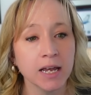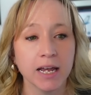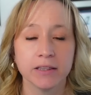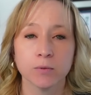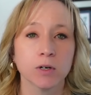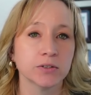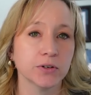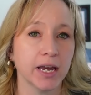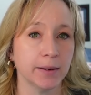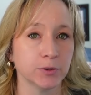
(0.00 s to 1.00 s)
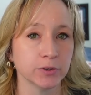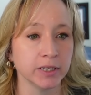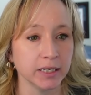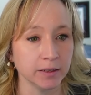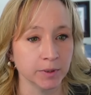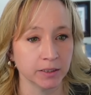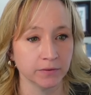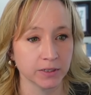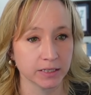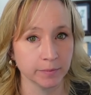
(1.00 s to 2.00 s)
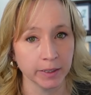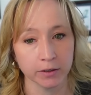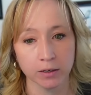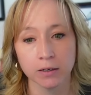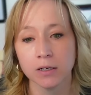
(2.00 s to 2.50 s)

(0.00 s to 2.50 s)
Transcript: And then we're also capturing the email of the submitter.